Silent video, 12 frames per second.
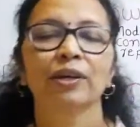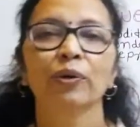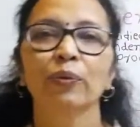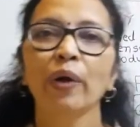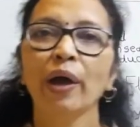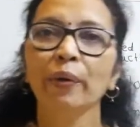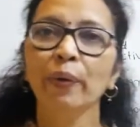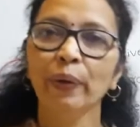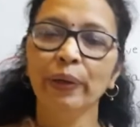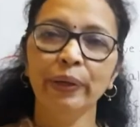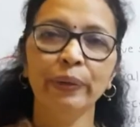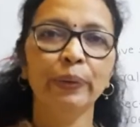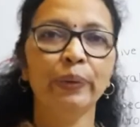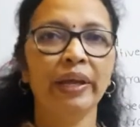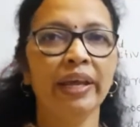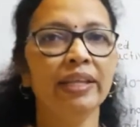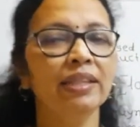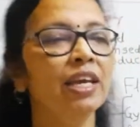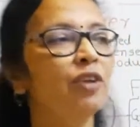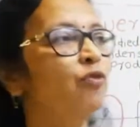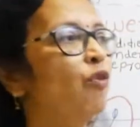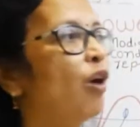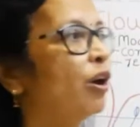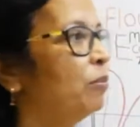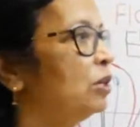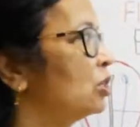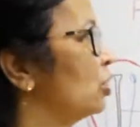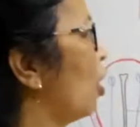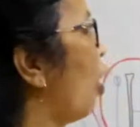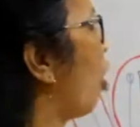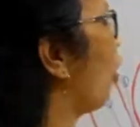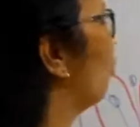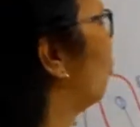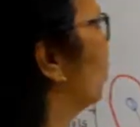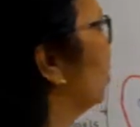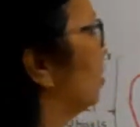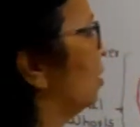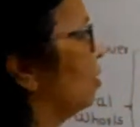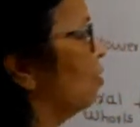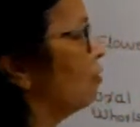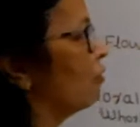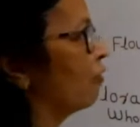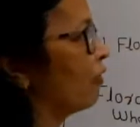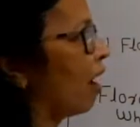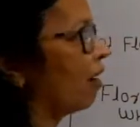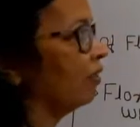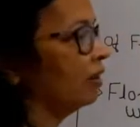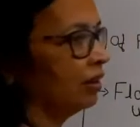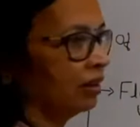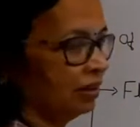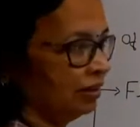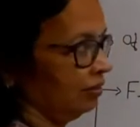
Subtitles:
we are going to take the information of flower.